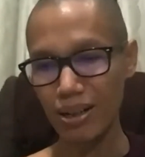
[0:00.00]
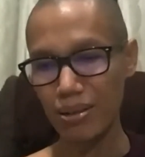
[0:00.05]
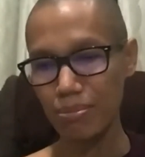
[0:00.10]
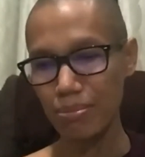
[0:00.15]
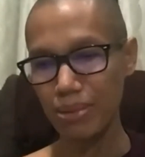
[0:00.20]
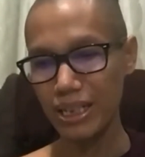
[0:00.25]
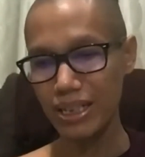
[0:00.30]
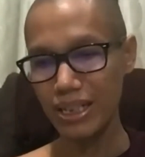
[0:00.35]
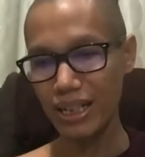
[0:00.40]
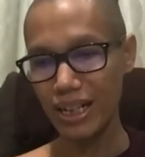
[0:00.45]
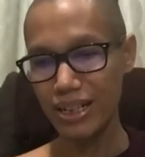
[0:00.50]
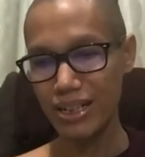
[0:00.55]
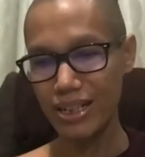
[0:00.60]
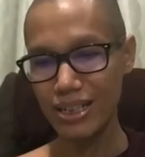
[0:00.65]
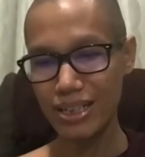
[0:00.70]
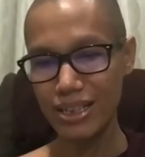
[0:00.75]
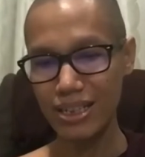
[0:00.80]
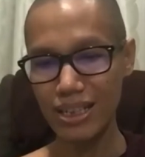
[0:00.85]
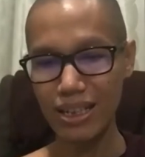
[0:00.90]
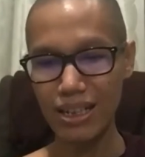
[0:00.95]
Bhikkha
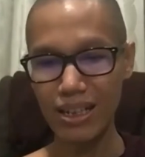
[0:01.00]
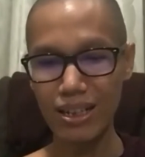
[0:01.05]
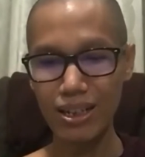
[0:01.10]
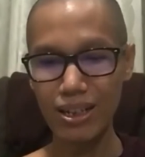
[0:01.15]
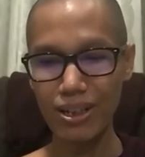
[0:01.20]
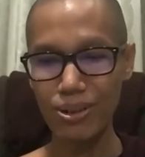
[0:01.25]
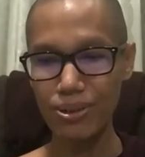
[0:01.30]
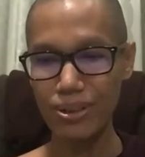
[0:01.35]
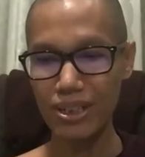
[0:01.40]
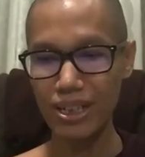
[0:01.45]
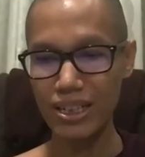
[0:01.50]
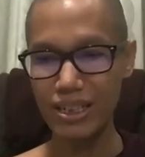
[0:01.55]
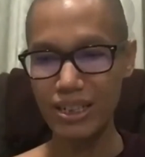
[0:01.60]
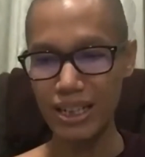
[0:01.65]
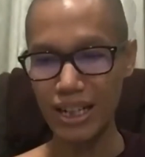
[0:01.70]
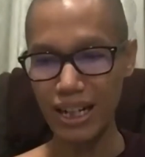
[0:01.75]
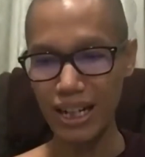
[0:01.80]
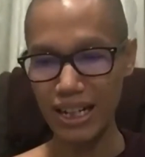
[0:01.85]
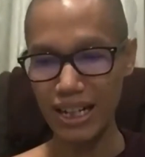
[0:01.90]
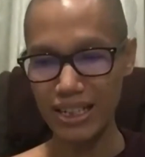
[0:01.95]
is looking
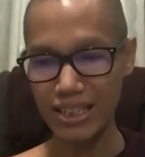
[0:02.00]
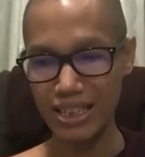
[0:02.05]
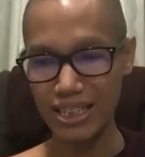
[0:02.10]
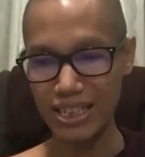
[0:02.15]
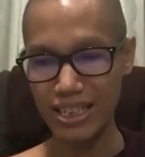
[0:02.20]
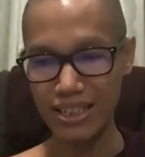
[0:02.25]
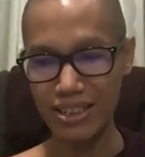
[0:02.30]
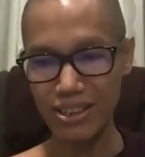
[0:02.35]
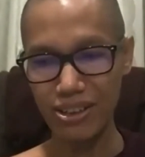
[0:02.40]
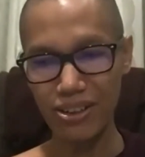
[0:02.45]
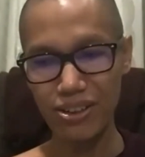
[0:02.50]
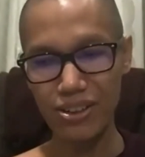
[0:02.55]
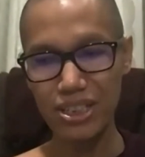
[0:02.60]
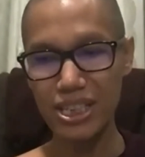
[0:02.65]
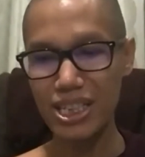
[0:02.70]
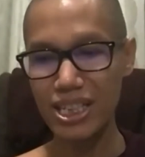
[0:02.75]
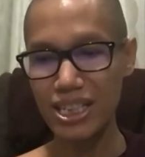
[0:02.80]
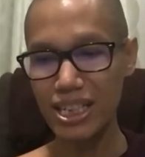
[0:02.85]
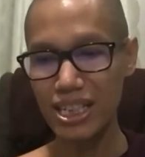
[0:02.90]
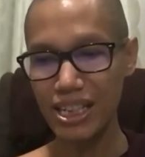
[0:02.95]
at or
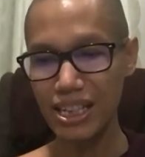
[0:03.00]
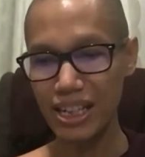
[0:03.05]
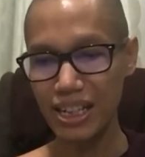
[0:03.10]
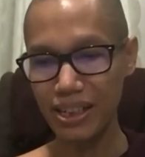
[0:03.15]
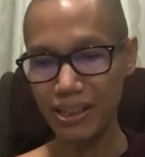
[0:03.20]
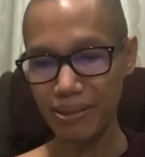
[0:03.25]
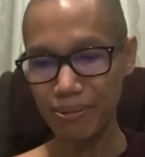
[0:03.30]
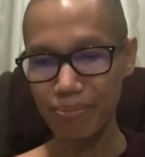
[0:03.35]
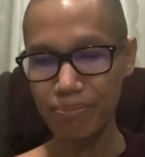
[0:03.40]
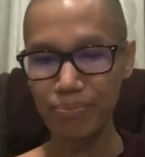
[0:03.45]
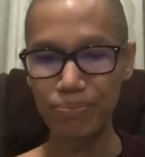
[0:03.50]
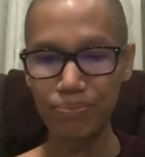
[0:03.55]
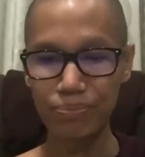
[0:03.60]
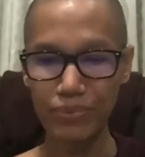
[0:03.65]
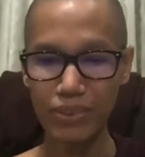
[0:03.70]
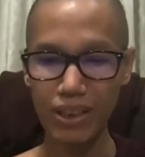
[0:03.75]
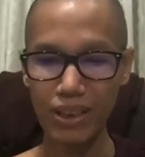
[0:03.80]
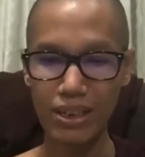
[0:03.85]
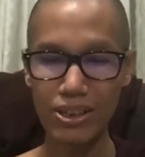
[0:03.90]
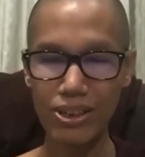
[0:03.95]
seeing.
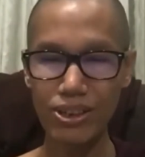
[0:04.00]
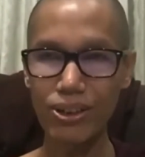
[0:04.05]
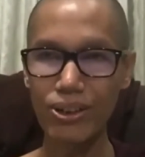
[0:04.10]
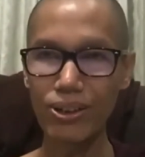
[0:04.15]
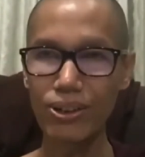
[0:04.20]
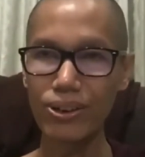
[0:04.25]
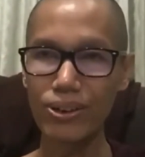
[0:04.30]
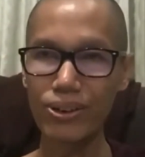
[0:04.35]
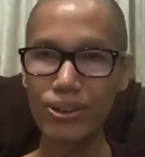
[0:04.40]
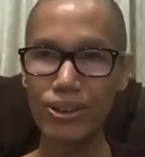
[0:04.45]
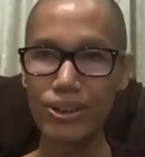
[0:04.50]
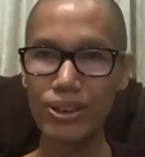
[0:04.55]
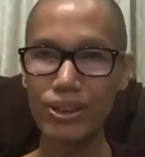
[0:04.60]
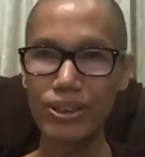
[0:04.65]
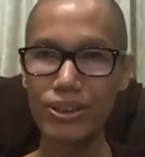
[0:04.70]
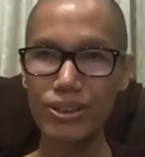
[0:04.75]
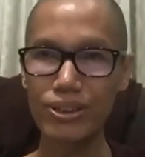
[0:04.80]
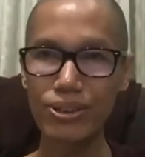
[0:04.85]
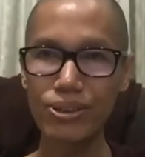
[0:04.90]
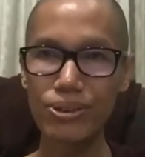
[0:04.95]
So
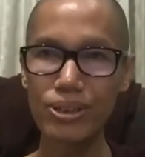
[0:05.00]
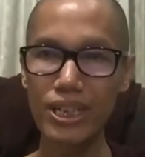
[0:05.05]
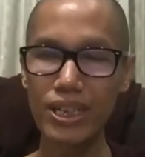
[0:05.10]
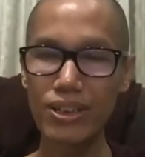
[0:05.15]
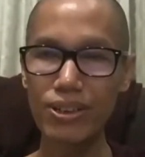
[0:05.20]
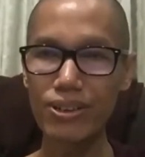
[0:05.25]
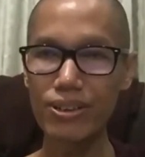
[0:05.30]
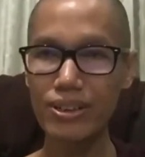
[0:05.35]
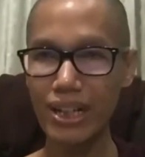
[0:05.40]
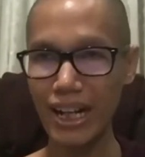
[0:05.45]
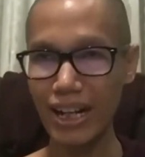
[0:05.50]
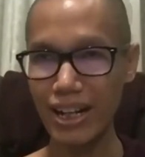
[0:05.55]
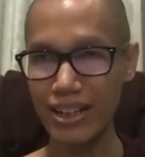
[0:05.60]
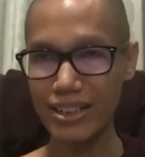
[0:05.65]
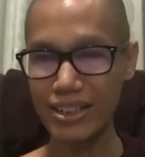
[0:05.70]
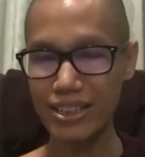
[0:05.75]
you can look at,